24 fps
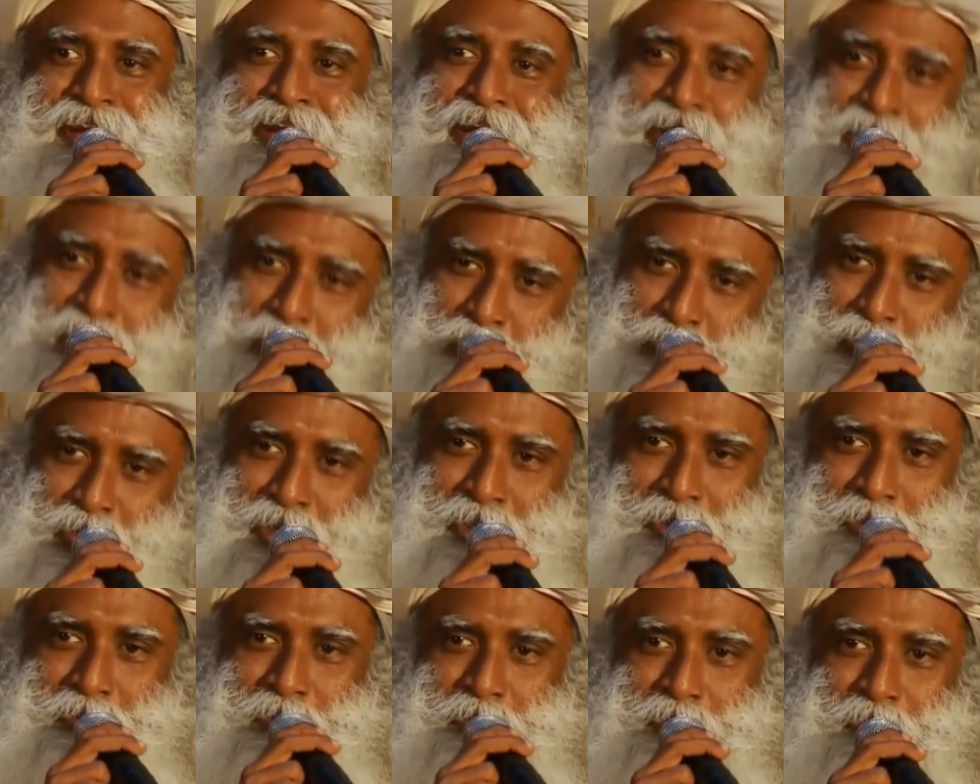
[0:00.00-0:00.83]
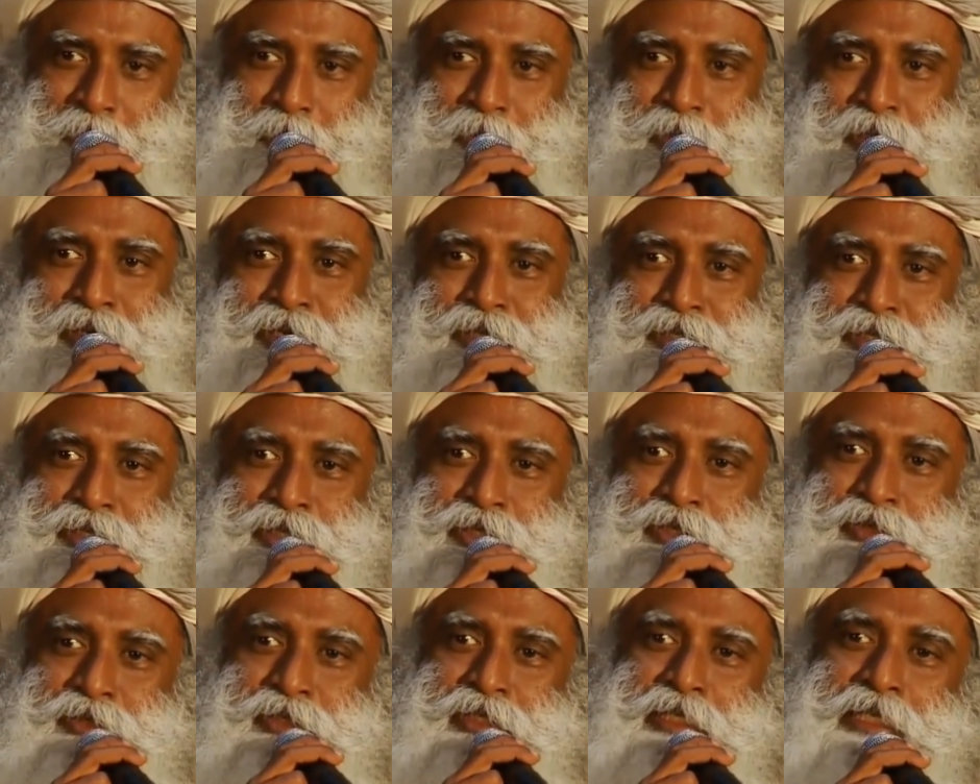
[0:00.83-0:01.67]
and I've worked with people
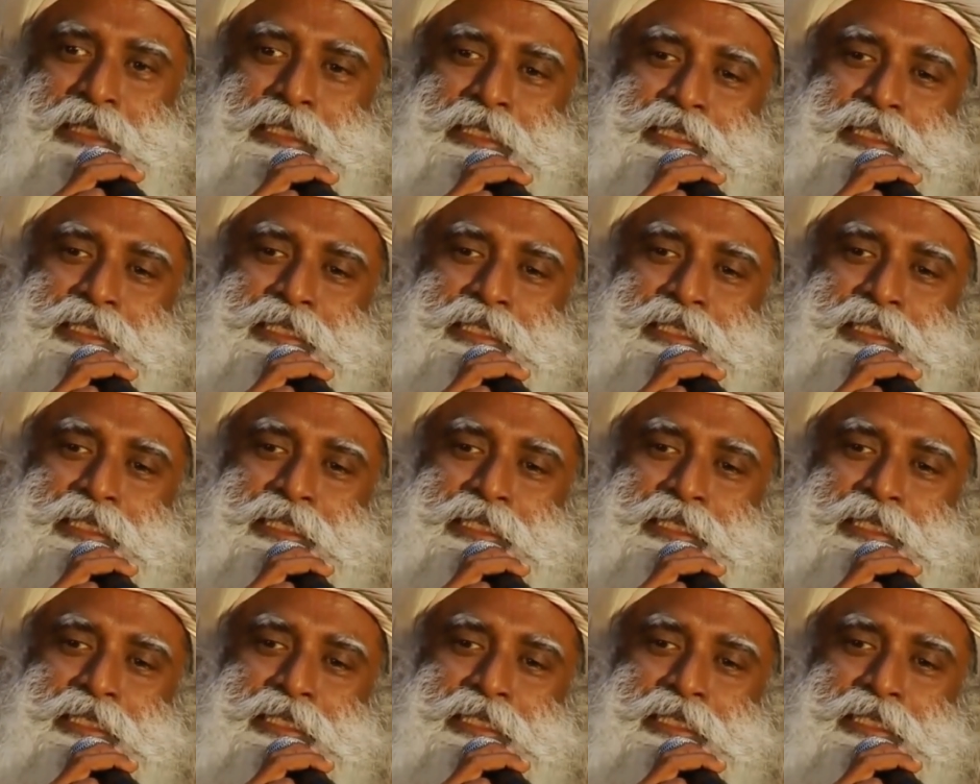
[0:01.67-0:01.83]
continuously,